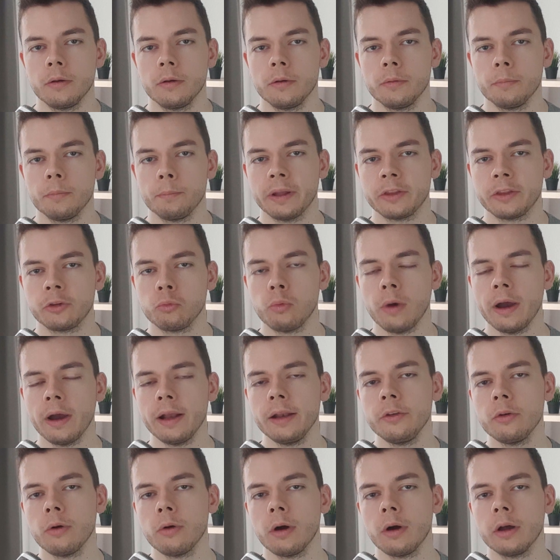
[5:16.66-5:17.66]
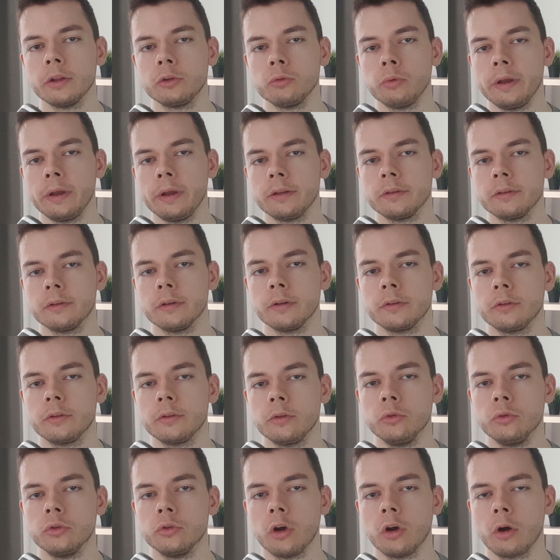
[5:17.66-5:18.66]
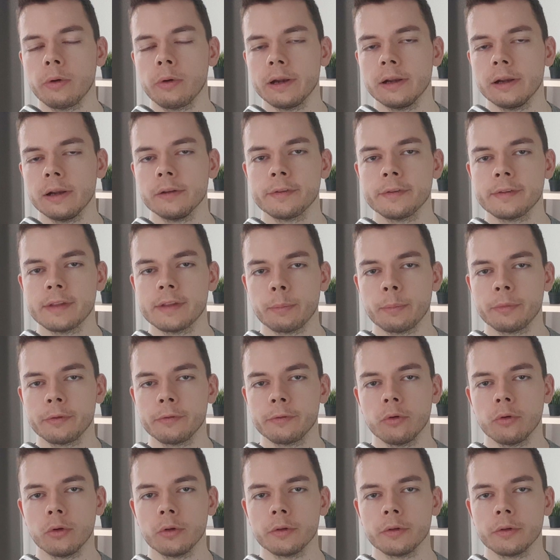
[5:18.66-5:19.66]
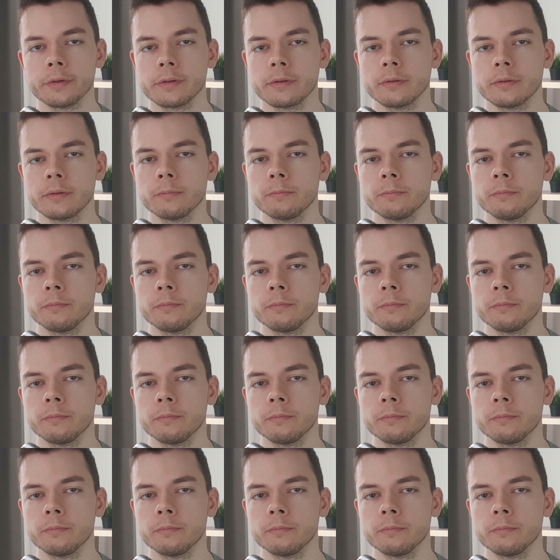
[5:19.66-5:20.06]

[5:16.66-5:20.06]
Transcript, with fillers: But while you are doing the tutorial steps first,